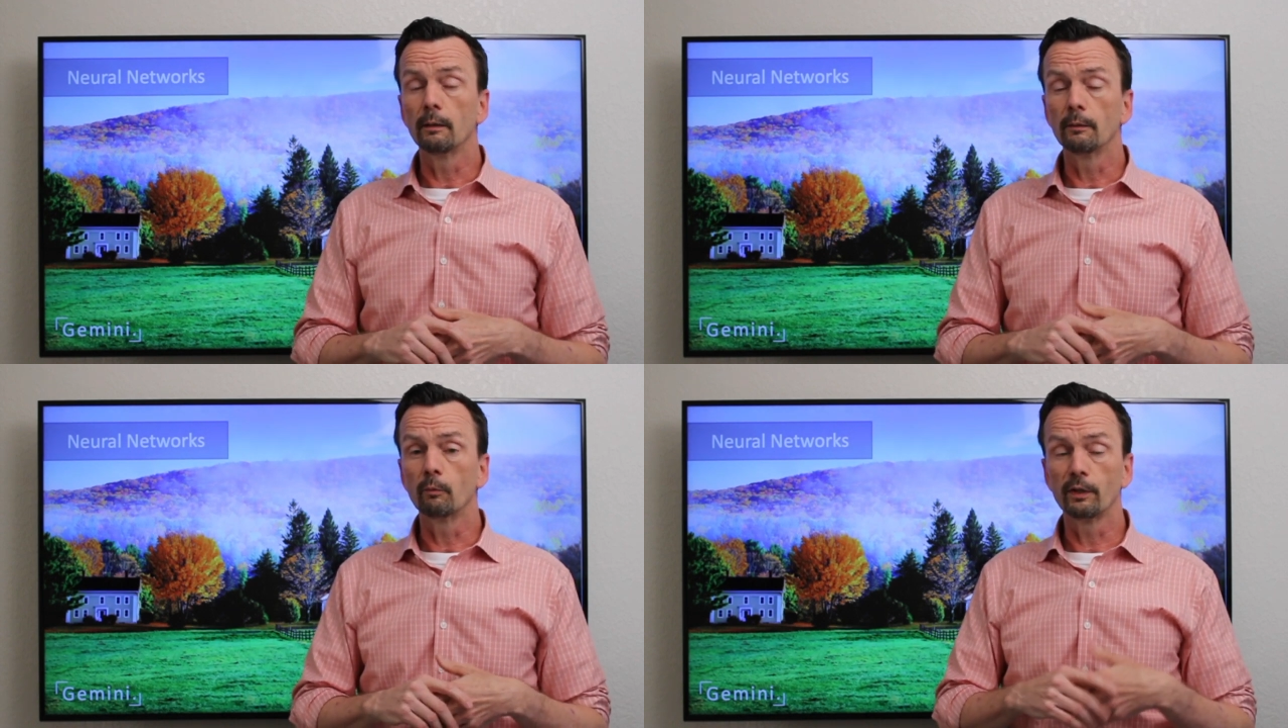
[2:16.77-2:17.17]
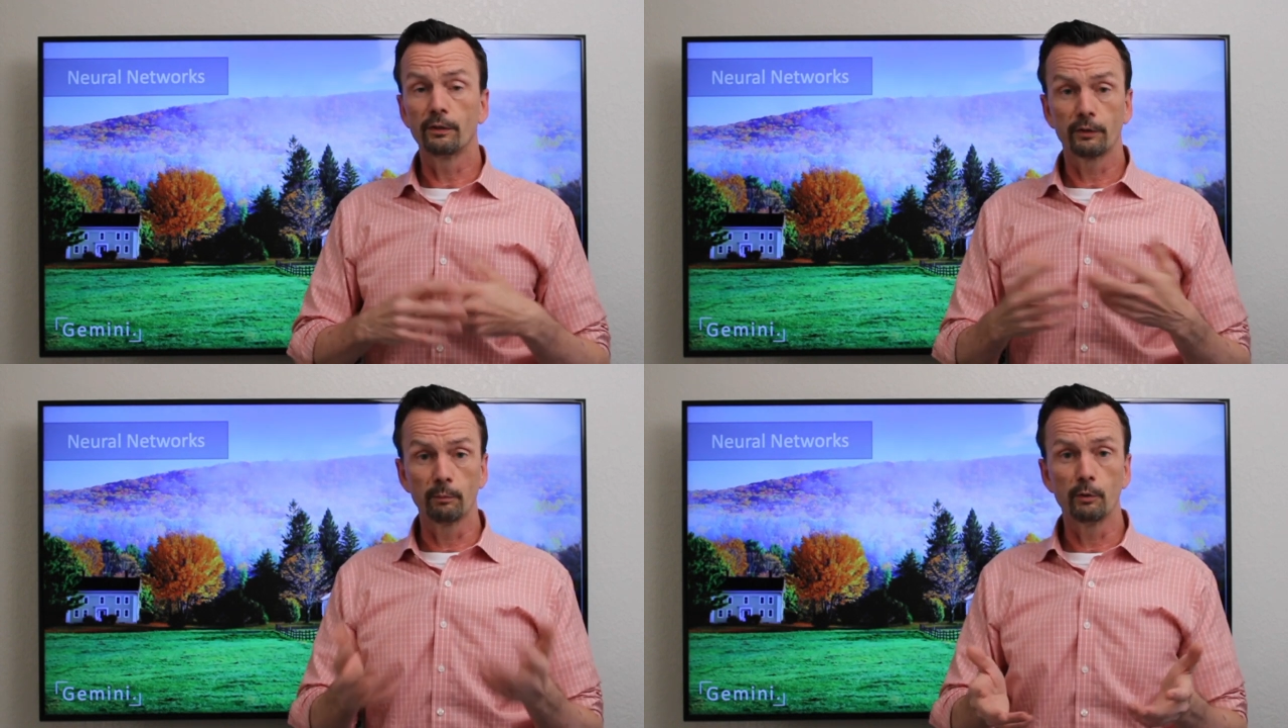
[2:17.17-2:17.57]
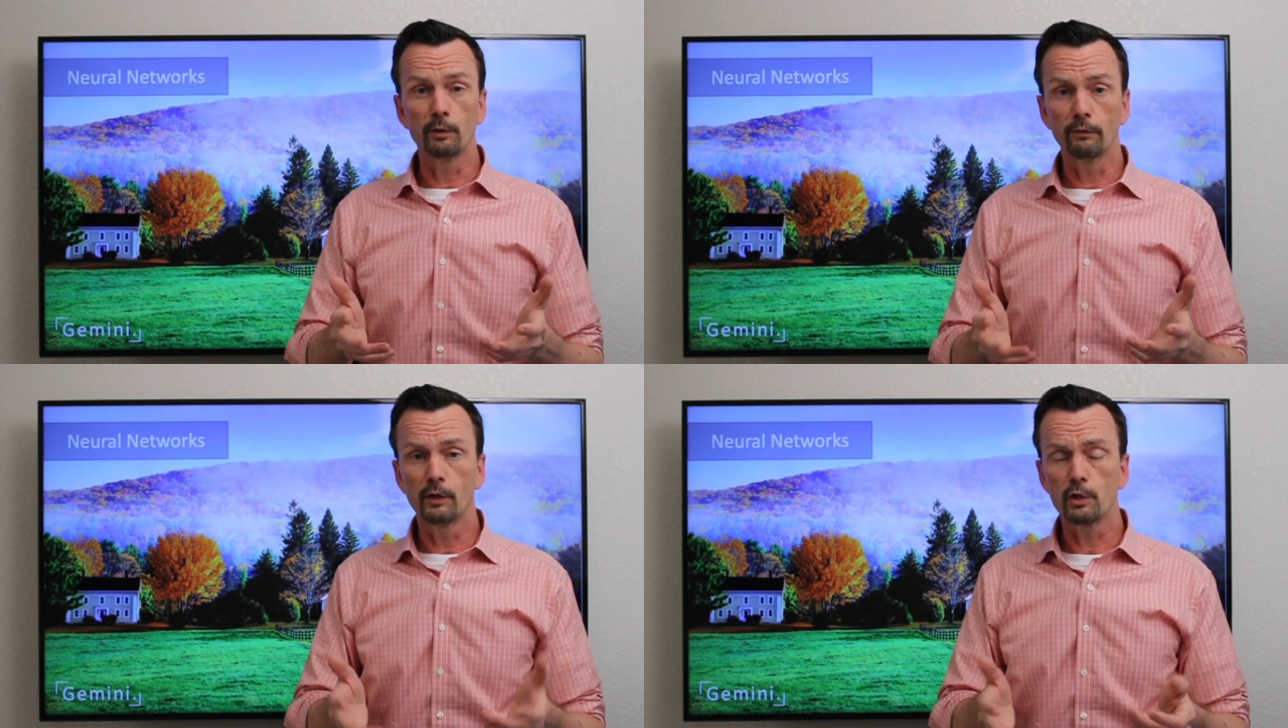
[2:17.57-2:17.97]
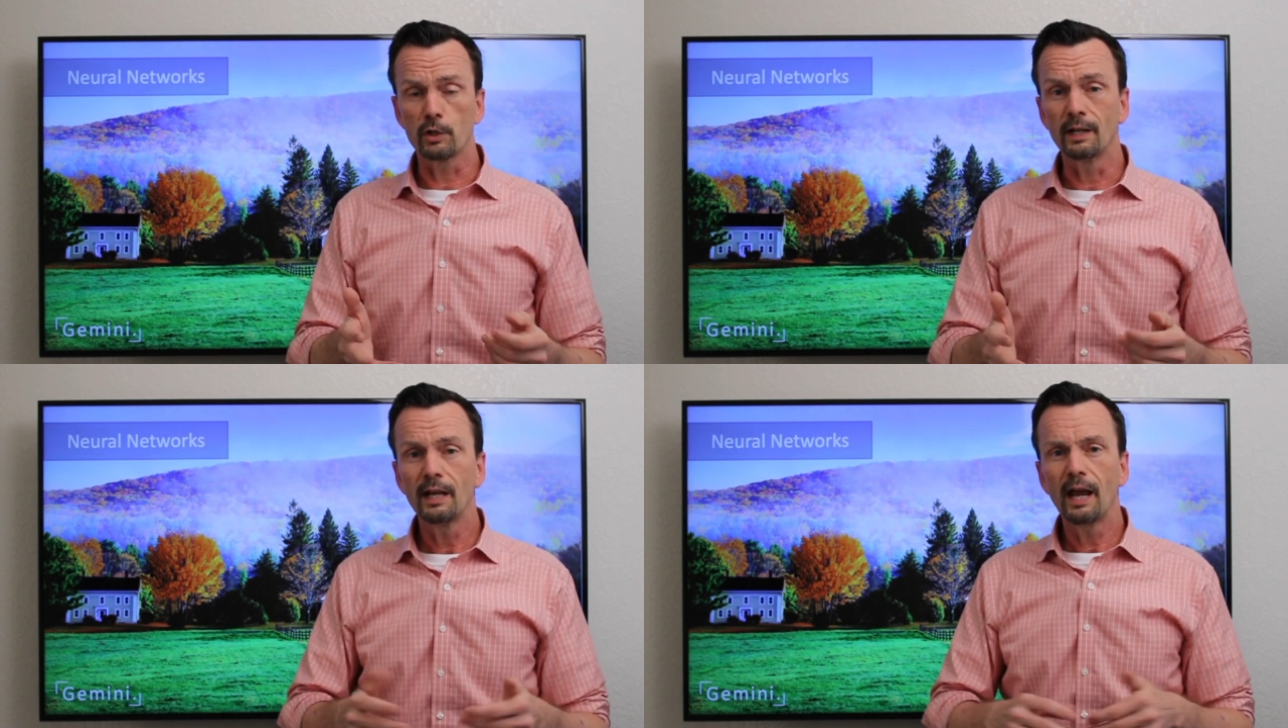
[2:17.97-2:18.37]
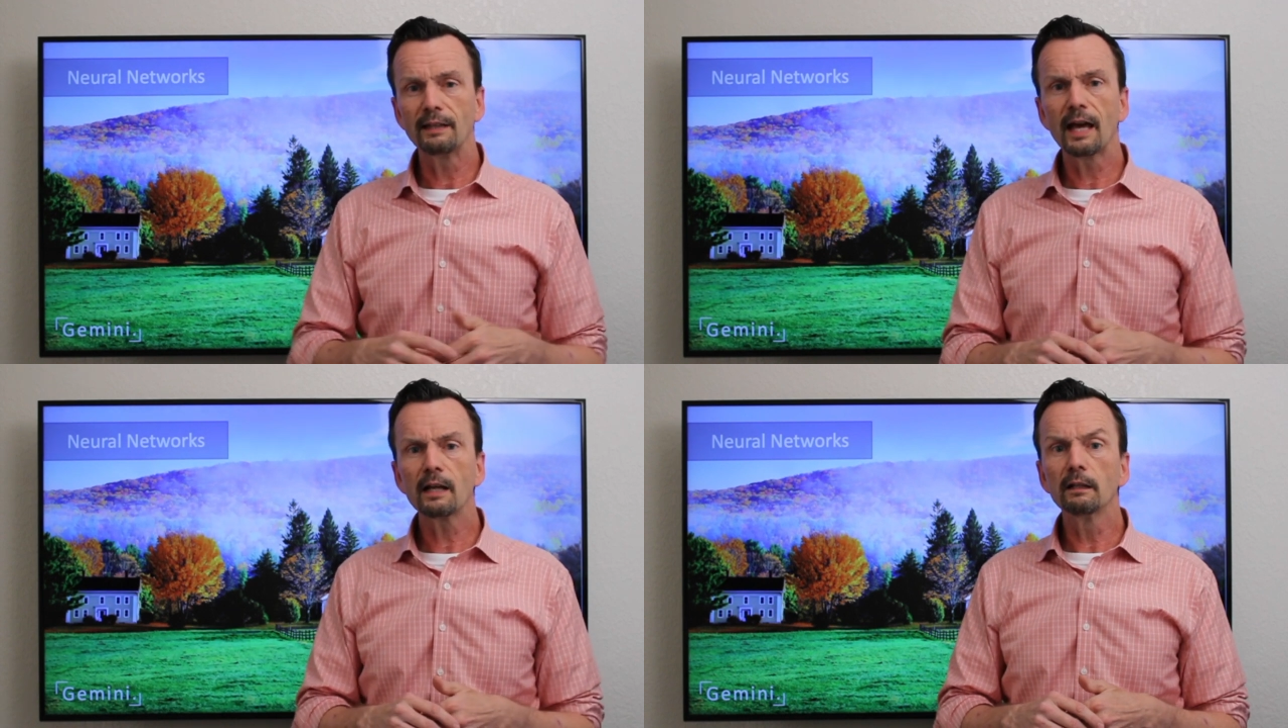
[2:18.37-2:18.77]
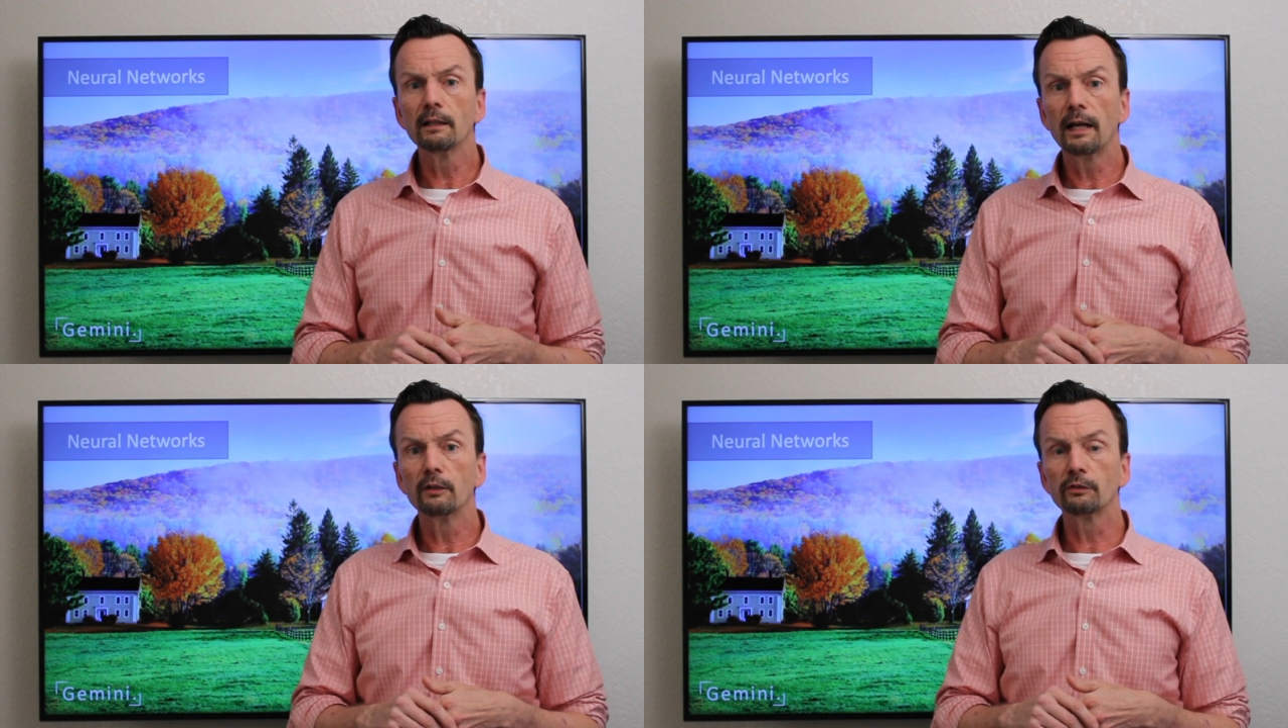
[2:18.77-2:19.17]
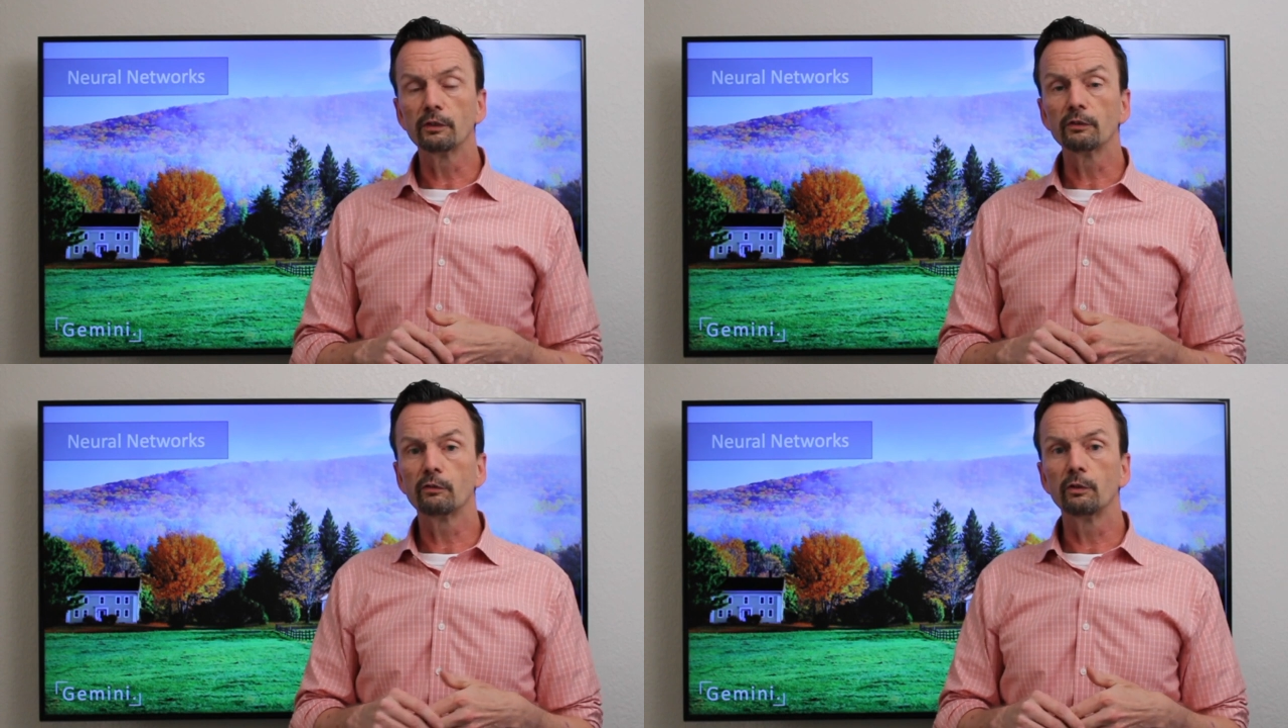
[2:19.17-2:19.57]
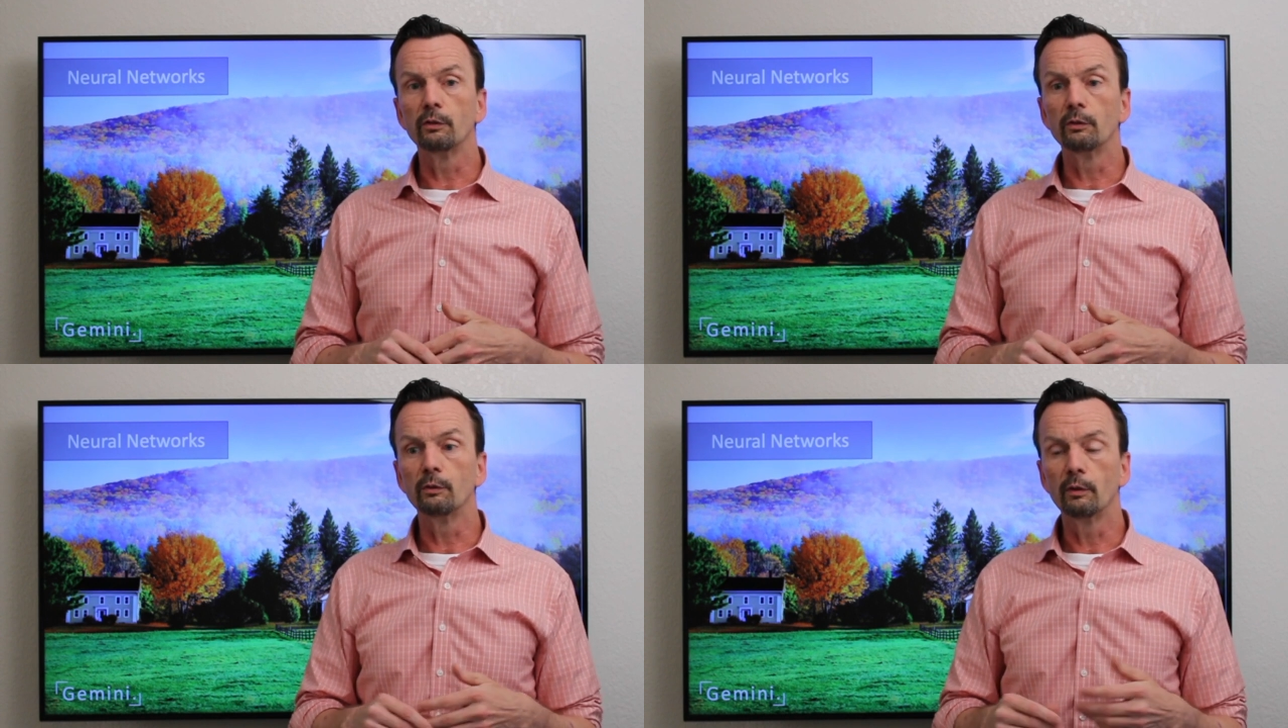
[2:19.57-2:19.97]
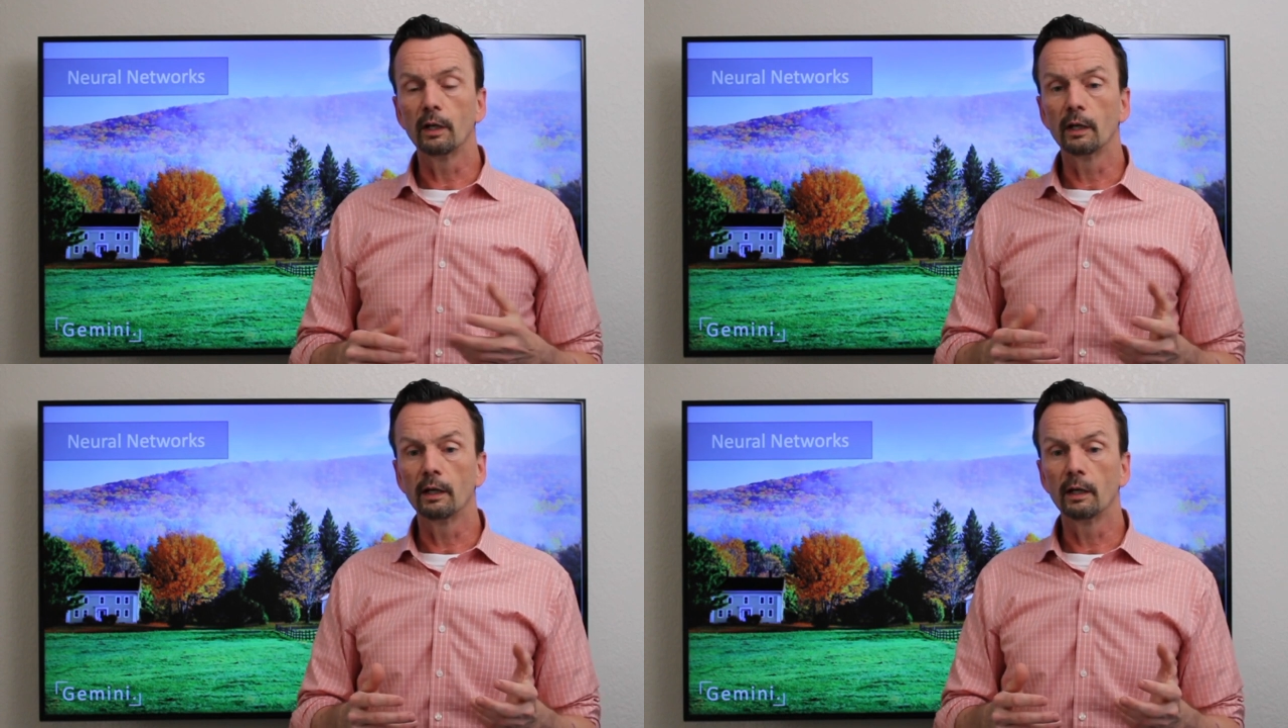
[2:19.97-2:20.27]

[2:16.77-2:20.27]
with computer vision. And that allows us to